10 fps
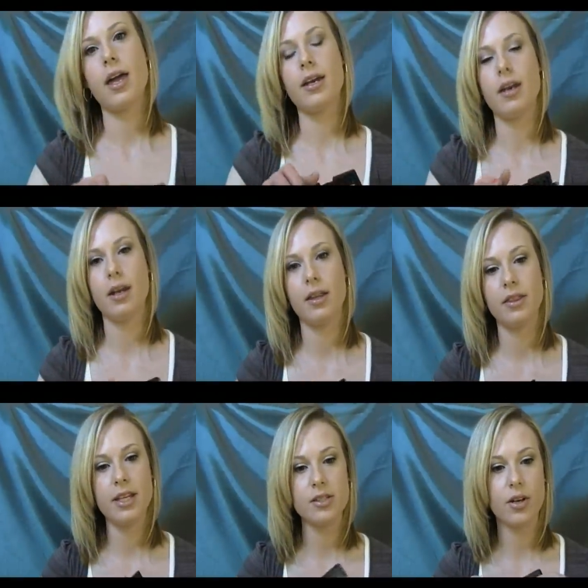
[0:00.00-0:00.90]
And
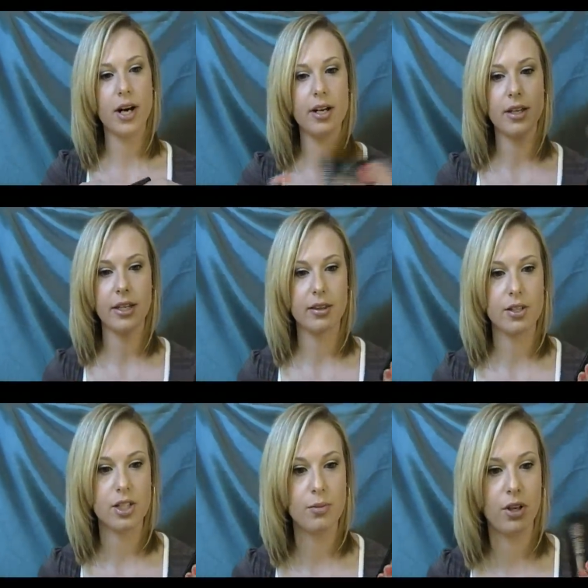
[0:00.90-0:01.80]
these are kind of like
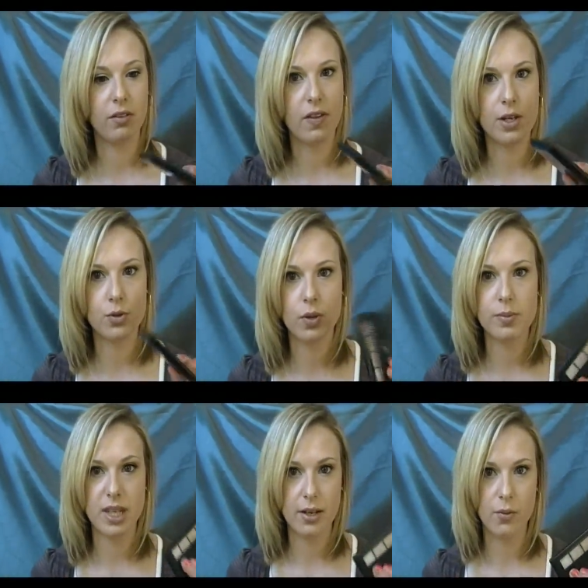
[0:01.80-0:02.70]
the shimmering facial
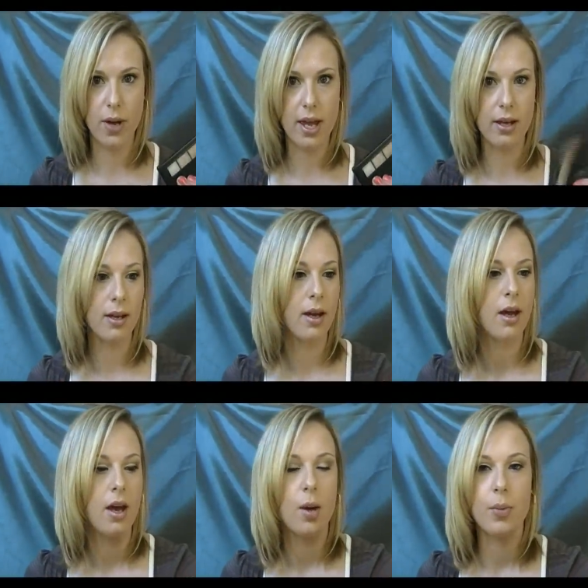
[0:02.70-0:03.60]
lips in a way,
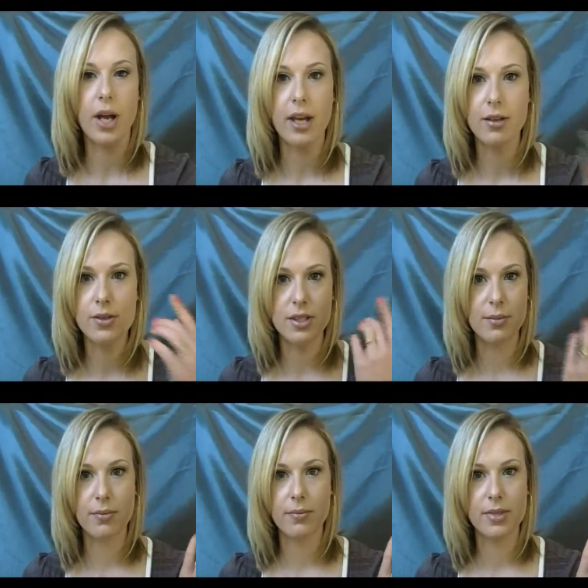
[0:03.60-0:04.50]
but I use
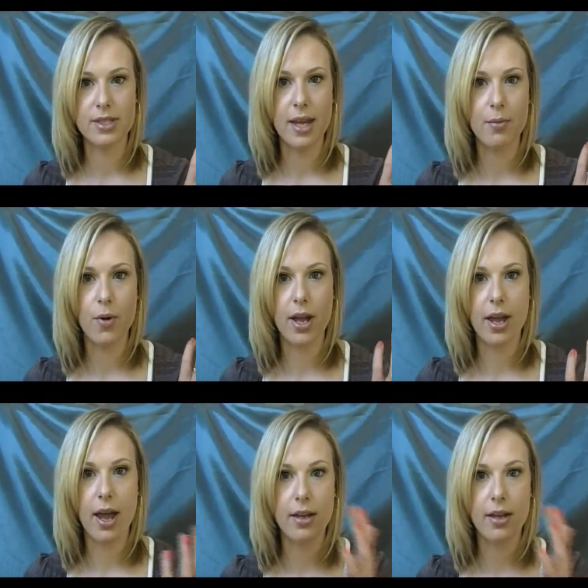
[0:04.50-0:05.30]
them the same way.